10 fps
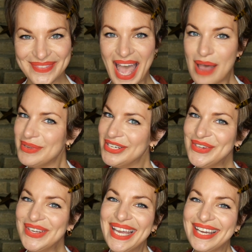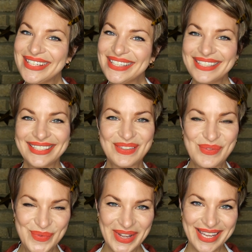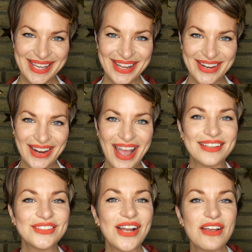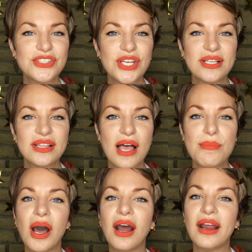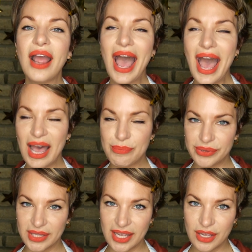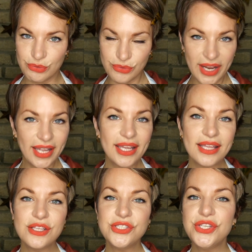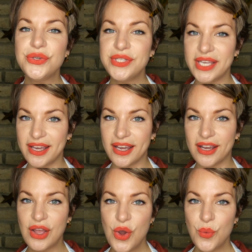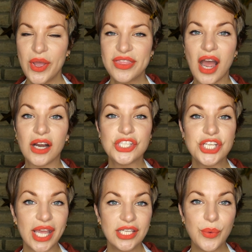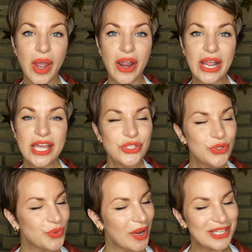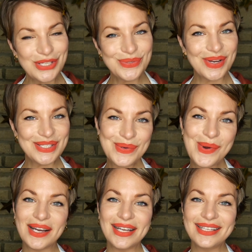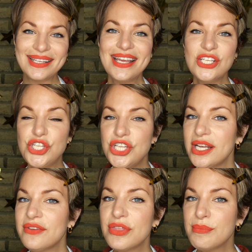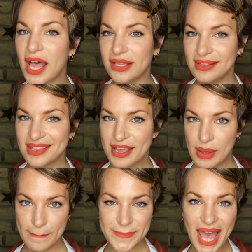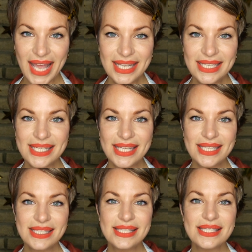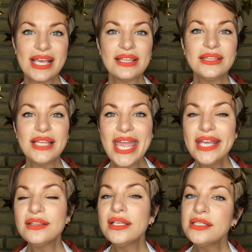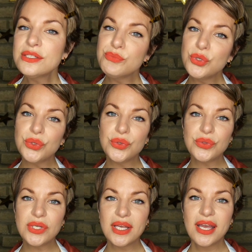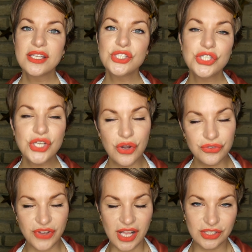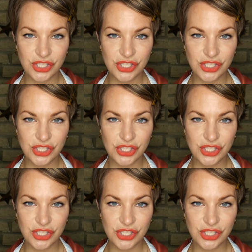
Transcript: Happy New Year! We here at Craft Gin Club are happily ringing in the new year with our January 2021 Gin of the Month, Pennington's Lakeland Moon Snowfell